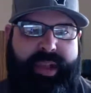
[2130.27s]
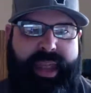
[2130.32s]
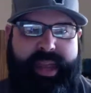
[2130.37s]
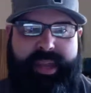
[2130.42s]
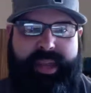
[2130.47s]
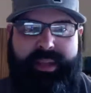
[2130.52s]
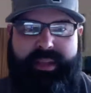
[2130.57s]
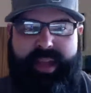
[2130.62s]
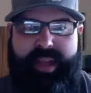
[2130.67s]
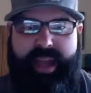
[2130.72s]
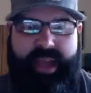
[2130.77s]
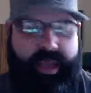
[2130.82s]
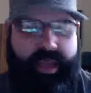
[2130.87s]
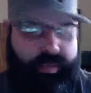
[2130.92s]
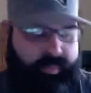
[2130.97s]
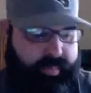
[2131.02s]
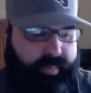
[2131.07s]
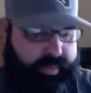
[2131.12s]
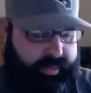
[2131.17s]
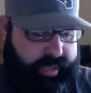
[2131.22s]
any
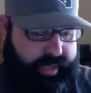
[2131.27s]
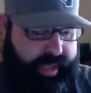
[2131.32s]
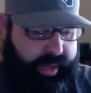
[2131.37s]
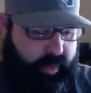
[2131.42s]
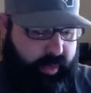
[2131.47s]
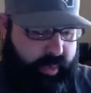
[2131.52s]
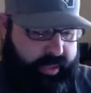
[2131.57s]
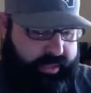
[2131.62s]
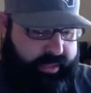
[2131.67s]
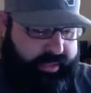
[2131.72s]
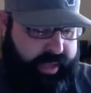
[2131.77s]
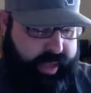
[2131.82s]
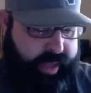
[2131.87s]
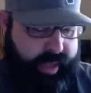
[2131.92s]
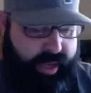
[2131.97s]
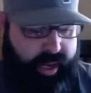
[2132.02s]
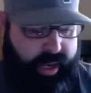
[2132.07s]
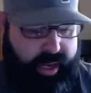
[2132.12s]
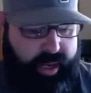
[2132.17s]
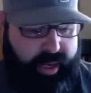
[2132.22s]
time like we
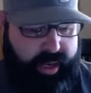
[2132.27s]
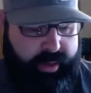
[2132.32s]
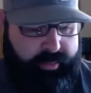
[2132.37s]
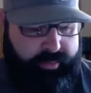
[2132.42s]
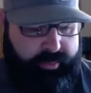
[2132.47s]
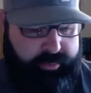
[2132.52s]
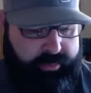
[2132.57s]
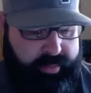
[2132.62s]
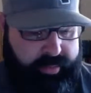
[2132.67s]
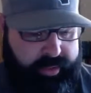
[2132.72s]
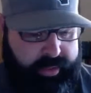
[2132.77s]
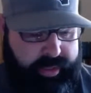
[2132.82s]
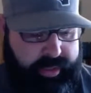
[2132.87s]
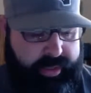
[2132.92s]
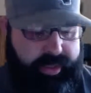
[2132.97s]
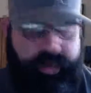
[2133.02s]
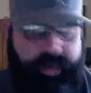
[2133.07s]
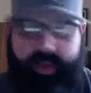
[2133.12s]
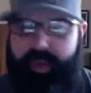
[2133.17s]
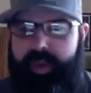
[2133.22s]
say
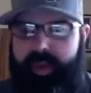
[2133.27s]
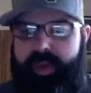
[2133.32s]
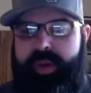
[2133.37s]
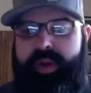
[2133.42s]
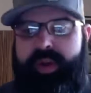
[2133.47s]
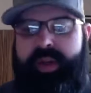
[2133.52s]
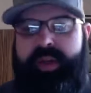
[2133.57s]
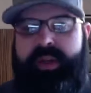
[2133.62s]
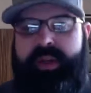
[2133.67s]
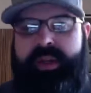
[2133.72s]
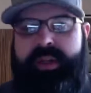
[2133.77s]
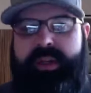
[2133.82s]
or